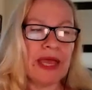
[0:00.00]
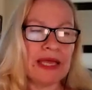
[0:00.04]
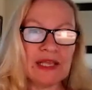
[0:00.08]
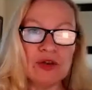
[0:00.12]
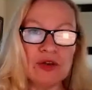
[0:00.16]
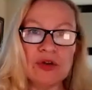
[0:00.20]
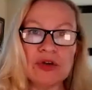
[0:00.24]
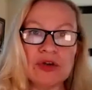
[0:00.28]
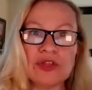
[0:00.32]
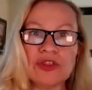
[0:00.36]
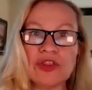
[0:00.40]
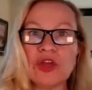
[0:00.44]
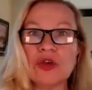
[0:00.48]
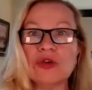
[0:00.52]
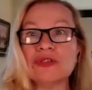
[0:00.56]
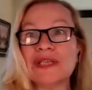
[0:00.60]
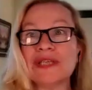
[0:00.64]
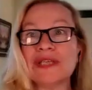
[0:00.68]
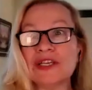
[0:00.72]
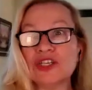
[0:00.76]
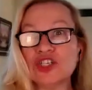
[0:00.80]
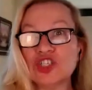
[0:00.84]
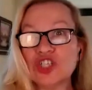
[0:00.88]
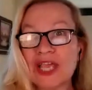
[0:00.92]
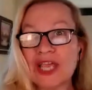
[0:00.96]
take a look at those
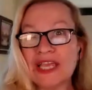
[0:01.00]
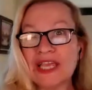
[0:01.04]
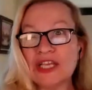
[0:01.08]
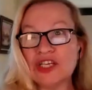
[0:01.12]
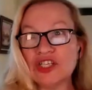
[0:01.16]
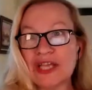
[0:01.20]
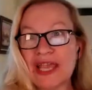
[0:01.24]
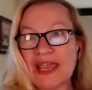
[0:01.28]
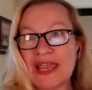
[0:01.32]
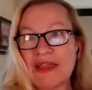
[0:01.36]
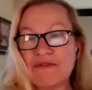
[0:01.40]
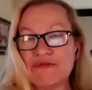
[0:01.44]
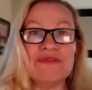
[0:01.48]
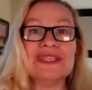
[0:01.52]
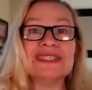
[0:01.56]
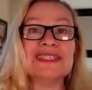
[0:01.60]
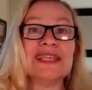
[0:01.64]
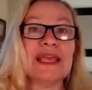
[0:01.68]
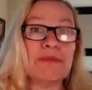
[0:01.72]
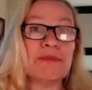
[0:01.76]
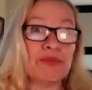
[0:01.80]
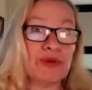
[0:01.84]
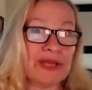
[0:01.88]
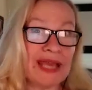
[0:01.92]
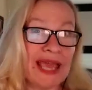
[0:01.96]
and change every
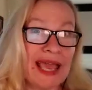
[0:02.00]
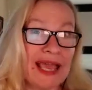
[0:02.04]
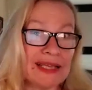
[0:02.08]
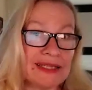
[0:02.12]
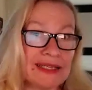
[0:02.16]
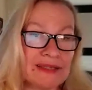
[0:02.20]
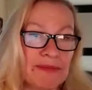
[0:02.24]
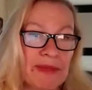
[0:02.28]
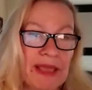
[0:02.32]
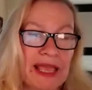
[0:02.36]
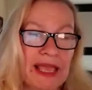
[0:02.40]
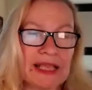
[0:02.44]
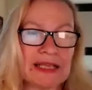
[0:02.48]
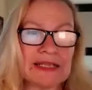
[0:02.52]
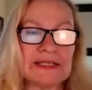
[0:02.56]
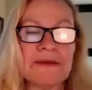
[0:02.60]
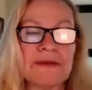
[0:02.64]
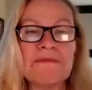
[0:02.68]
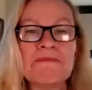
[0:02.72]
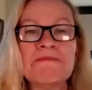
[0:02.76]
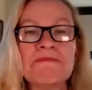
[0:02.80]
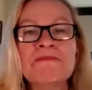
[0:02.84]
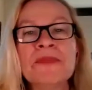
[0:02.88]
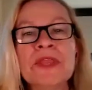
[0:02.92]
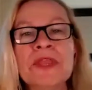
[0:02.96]
separate aspect.
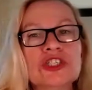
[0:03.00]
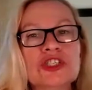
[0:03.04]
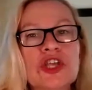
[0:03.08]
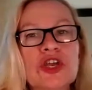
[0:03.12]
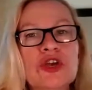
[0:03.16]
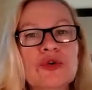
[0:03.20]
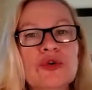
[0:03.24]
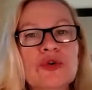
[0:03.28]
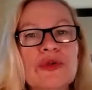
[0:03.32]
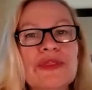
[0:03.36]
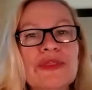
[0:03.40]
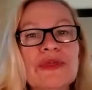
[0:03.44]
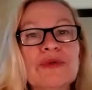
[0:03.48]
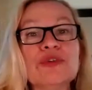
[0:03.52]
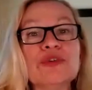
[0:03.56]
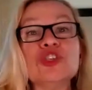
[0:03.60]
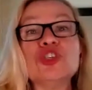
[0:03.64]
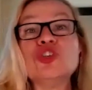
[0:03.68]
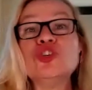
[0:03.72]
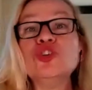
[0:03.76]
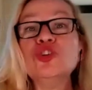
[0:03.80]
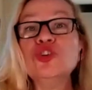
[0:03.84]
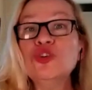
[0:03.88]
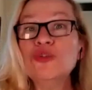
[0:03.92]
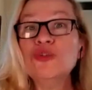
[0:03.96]
So there
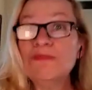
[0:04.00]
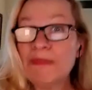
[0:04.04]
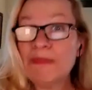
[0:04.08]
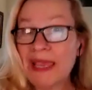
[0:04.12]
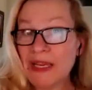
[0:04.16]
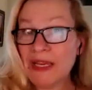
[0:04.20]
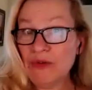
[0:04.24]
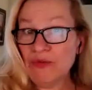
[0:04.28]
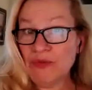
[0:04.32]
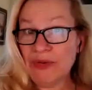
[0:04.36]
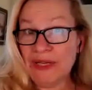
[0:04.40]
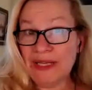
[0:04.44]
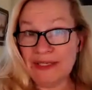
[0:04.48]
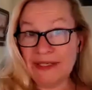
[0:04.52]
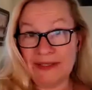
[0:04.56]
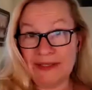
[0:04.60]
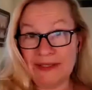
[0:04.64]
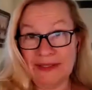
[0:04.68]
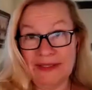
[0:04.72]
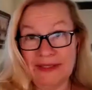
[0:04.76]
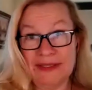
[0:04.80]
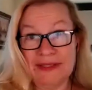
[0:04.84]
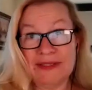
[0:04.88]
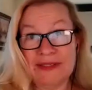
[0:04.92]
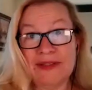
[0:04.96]
are two main
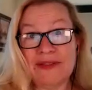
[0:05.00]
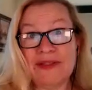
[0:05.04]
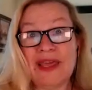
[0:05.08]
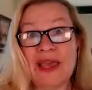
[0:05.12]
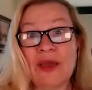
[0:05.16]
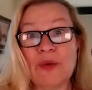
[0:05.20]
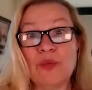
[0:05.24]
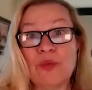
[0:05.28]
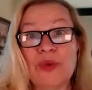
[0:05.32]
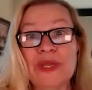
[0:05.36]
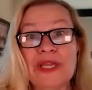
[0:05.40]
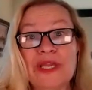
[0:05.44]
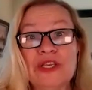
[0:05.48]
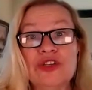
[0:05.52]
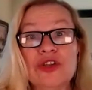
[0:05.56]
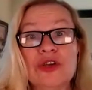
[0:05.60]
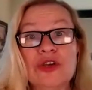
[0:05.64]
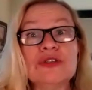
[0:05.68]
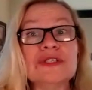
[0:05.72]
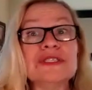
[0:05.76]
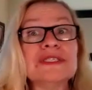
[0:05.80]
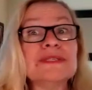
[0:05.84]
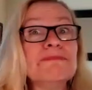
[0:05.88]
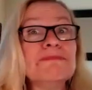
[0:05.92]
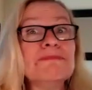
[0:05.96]
reasons that we
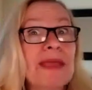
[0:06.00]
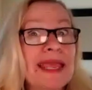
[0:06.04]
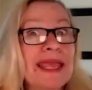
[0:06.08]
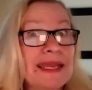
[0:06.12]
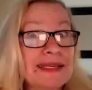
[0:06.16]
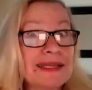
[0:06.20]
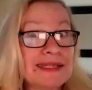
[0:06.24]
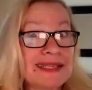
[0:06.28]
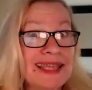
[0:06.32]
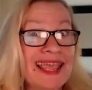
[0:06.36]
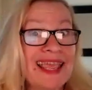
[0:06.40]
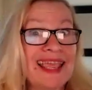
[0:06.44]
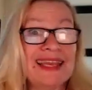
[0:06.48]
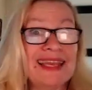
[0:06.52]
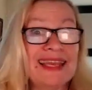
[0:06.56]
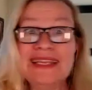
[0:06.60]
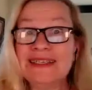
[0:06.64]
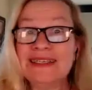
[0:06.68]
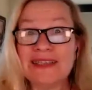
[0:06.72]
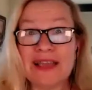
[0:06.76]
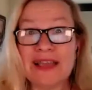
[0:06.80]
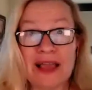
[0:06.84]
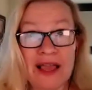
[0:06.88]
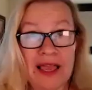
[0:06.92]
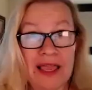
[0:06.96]
don't spend
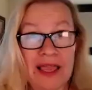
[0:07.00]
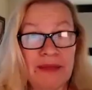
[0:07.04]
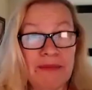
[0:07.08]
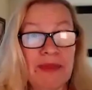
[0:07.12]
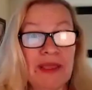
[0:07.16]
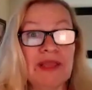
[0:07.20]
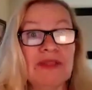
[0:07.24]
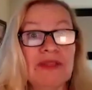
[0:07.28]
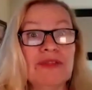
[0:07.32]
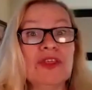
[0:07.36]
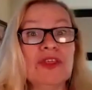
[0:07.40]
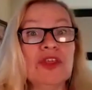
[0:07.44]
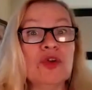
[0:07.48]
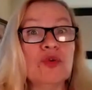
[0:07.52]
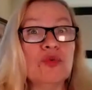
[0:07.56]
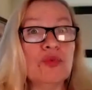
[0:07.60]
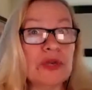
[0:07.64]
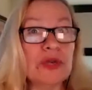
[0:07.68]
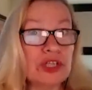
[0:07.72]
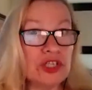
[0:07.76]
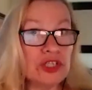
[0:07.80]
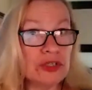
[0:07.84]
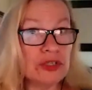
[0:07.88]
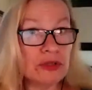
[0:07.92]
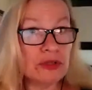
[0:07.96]
any time in the
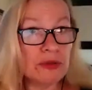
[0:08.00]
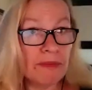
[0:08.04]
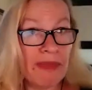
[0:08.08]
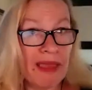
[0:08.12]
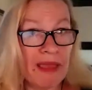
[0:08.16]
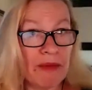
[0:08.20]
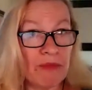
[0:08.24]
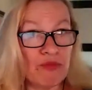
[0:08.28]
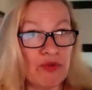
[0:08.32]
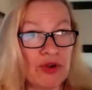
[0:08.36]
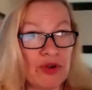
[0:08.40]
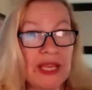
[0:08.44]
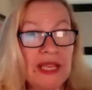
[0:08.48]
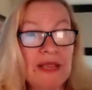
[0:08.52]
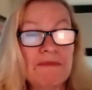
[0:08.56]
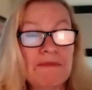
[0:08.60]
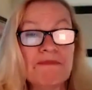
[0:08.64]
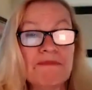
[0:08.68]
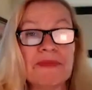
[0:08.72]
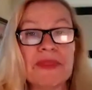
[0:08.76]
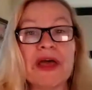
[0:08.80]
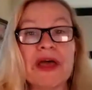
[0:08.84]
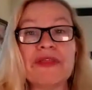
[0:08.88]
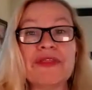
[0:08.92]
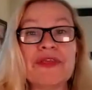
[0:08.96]
original memory
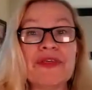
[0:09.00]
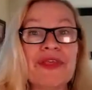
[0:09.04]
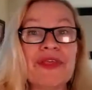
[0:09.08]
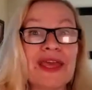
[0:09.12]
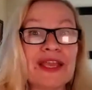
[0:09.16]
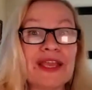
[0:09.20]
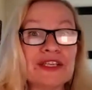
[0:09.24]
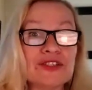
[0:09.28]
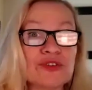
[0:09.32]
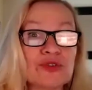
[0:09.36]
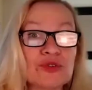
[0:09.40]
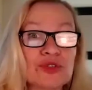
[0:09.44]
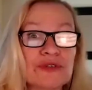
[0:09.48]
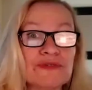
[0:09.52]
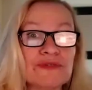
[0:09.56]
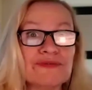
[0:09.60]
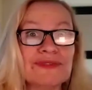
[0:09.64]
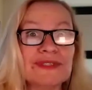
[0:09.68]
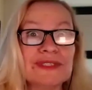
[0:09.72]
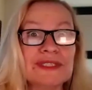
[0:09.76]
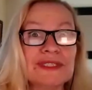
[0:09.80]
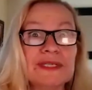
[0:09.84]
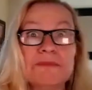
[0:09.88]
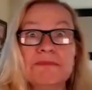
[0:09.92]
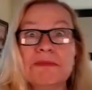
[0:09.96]
other than sort of
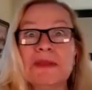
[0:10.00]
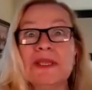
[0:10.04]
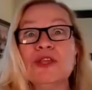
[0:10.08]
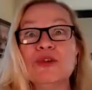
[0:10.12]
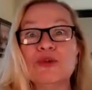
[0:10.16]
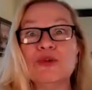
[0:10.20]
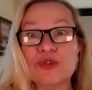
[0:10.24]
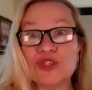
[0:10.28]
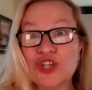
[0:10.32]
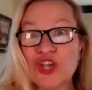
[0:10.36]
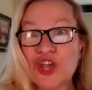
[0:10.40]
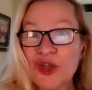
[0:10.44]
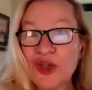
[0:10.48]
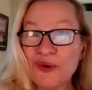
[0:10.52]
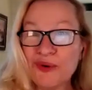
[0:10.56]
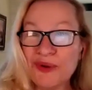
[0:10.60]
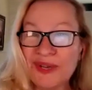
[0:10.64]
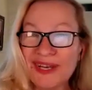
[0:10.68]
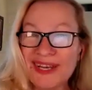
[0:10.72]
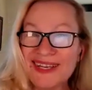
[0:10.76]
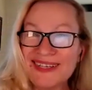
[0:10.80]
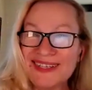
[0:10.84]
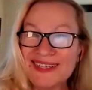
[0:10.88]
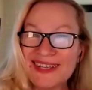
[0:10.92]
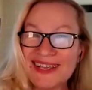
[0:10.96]
dipping your toe
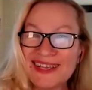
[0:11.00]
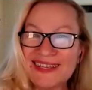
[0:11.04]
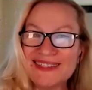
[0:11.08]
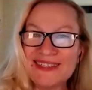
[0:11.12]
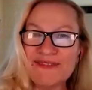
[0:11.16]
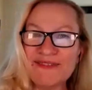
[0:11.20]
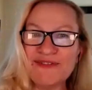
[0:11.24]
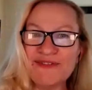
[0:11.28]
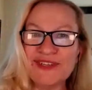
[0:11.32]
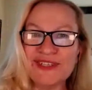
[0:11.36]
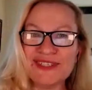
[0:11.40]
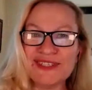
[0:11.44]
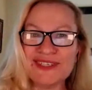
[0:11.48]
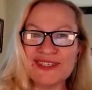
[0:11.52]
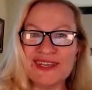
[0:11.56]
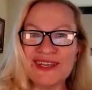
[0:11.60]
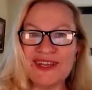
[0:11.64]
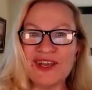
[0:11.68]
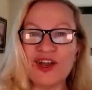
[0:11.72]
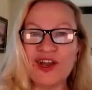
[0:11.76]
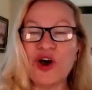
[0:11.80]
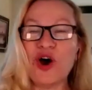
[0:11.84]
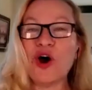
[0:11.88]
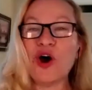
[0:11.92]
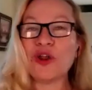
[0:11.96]
in it as if it's
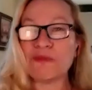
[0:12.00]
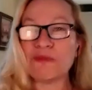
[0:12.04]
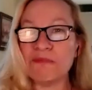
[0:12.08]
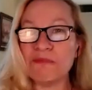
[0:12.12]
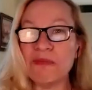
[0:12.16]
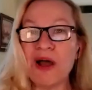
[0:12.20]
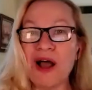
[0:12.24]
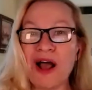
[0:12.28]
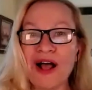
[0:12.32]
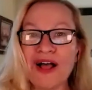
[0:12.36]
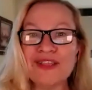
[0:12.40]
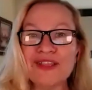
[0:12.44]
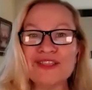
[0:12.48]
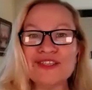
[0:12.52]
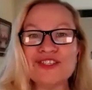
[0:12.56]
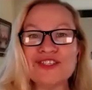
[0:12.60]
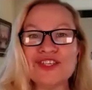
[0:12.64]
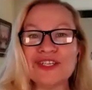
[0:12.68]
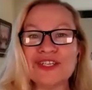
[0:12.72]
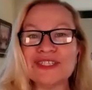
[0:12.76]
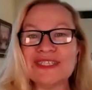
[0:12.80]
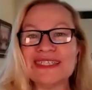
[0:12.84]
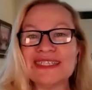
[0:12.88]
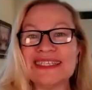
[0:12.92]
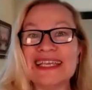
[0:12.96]
a hot bath
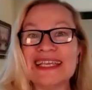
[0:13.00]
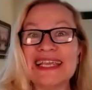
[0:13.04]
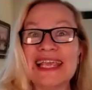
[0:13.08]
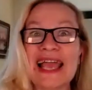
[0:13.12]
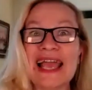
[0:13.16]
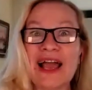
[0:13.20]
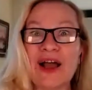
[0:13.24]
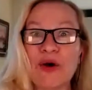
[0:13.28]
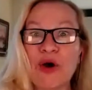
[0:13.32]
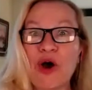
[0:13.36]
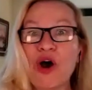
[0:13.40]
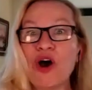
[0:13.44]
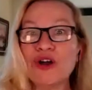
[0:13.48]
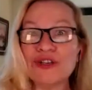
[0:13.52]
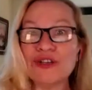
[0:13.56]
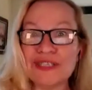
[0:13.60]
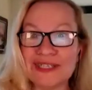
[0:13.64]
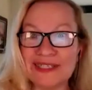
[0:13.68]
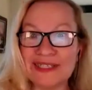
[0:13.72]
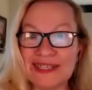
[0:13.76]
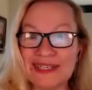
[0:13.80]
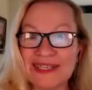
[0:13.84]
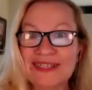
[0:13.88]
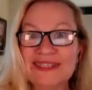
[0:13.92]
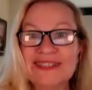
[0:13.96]
just to see how hot
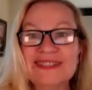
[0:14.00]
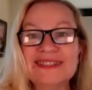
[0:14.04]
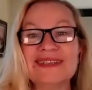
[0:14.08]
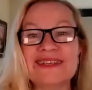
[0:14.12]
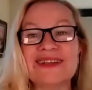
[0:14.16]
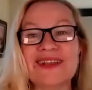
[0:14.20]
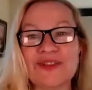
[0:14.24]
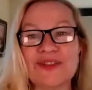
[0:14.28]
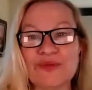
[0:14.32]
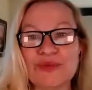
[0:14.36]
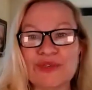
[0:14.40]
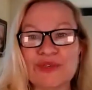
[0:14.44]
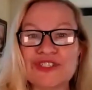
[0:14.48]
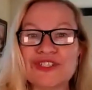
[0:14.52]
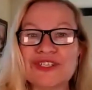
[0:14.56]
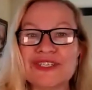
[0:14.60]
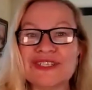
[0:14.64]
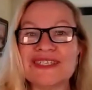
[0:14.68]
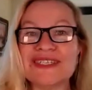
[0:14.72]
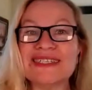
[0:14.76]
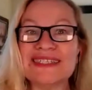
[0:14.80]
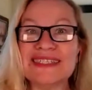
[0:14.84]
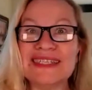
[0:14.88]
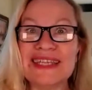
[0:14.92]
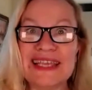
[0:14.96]
it is. In other words,
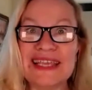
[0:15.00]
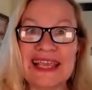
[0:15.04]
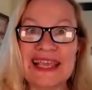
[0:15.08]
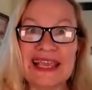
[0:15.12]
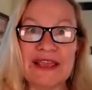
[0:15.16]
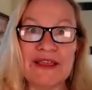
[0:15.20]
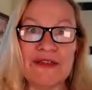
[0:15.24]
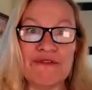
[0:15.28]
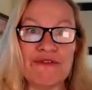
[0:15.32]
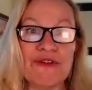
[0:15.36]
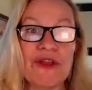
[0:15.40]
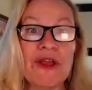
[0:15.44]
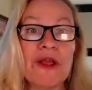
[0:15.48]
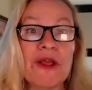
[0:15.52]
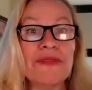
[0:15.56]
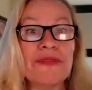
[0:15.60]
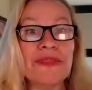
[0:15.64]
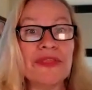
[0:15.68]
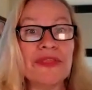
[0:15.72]
just to see if